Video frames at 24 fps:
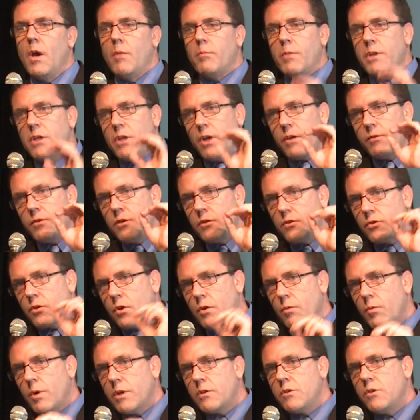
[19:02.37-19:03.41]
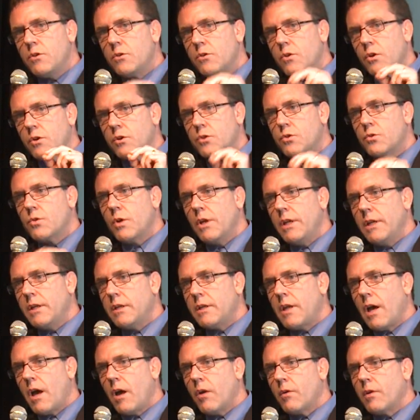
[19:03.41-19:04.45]
But you have to start, once you start drilling
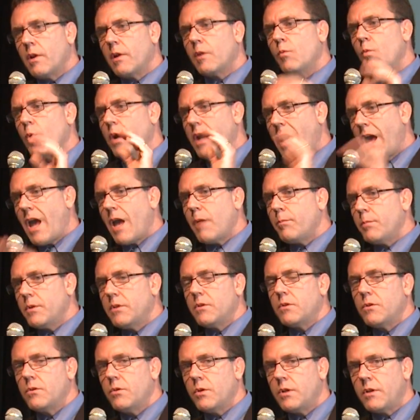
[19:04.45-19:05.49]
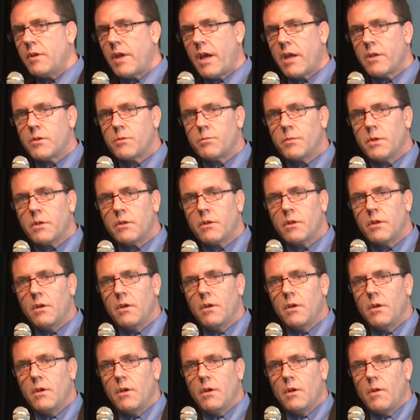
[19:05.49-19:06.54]
down, like what happens to attachment?
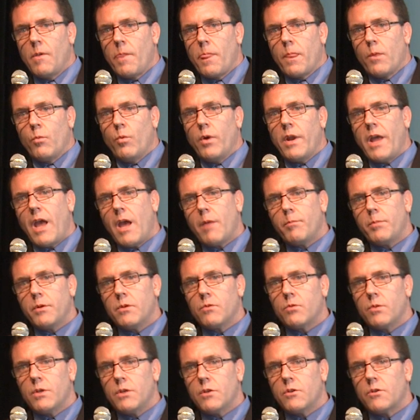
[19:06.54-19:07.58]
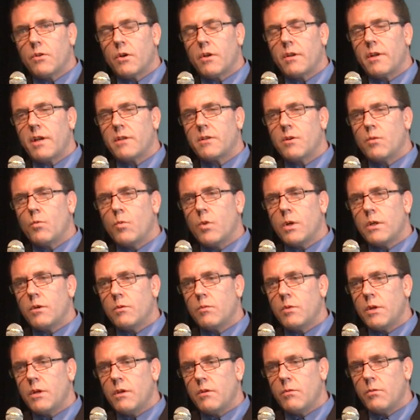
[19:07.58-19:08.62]
What happens when you start attaching? What
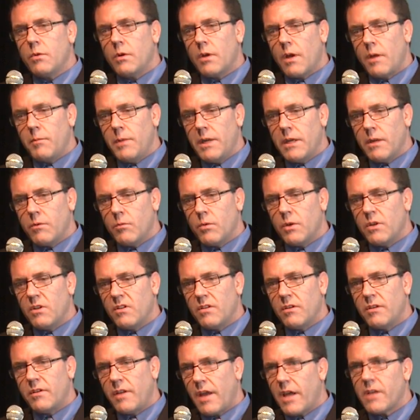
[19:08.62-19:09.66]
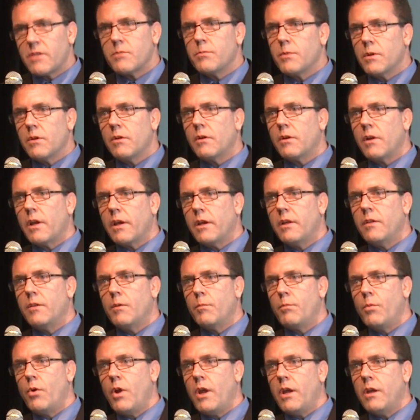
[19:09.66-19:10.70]
does attachment look like in
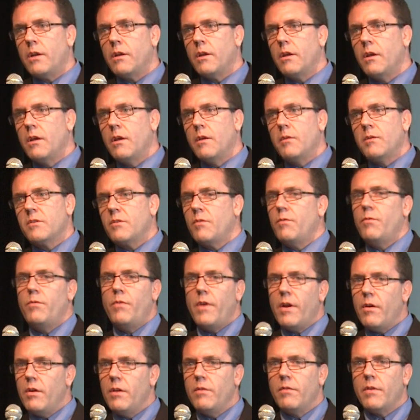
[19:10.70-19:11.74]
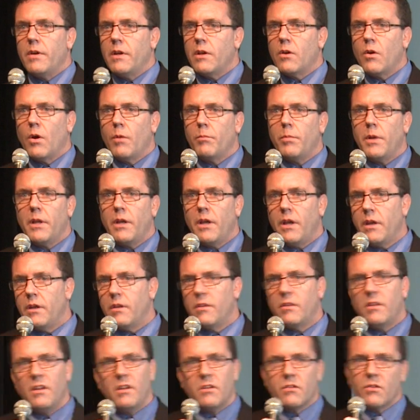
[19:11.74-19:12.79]
the brain? It's a very, very
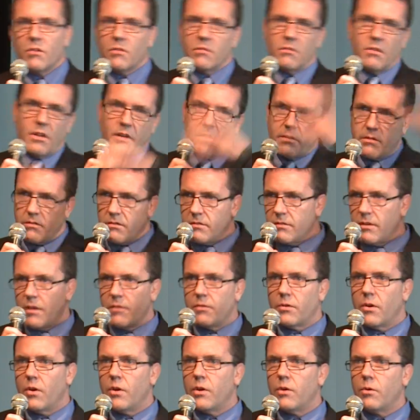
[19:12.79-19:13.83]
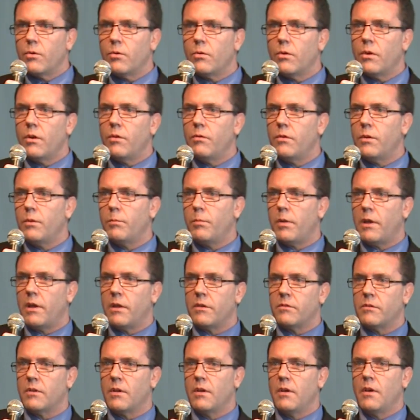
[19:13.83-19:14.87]
complicated thing. It's got stuff going on all over the
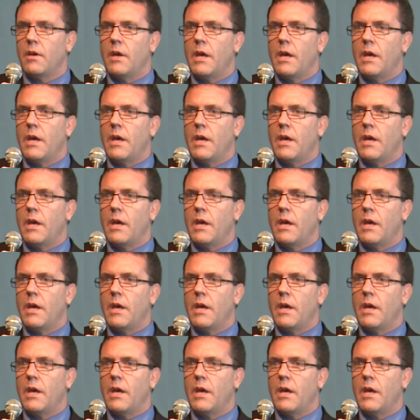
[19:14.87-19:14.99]
place.